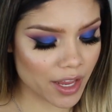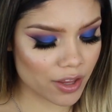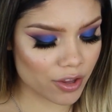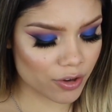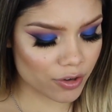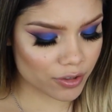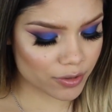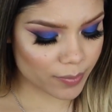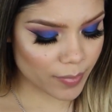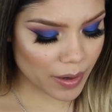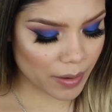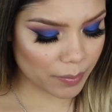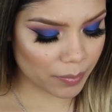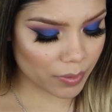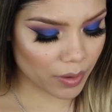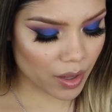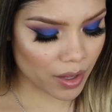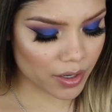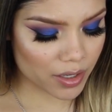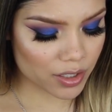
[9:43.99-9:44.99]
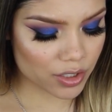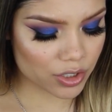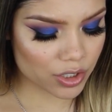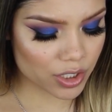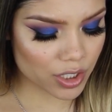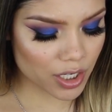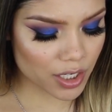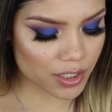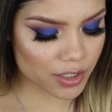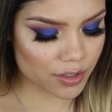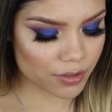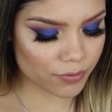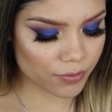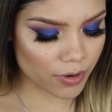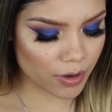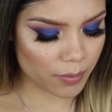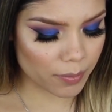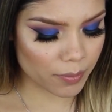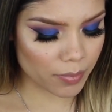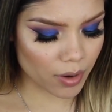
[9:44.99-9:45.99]
and use my blotting sheets
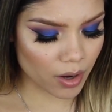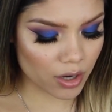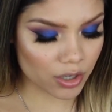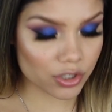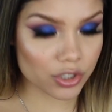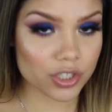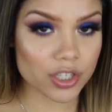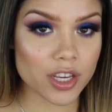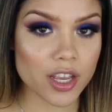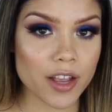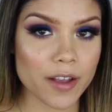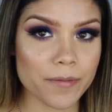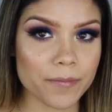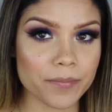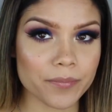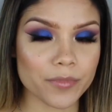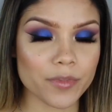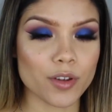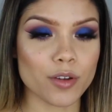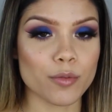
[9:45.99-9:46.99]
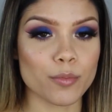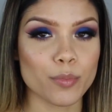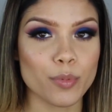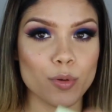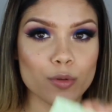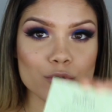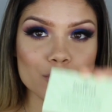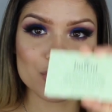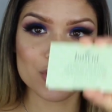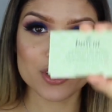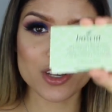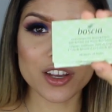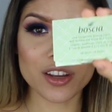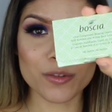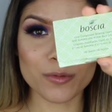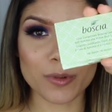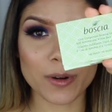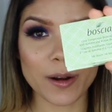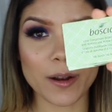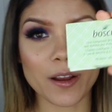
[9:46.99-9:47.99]
from Boschia, or
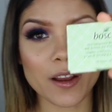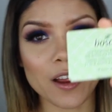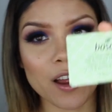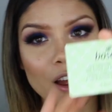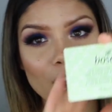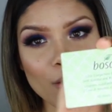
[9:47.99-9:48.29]
Boschia,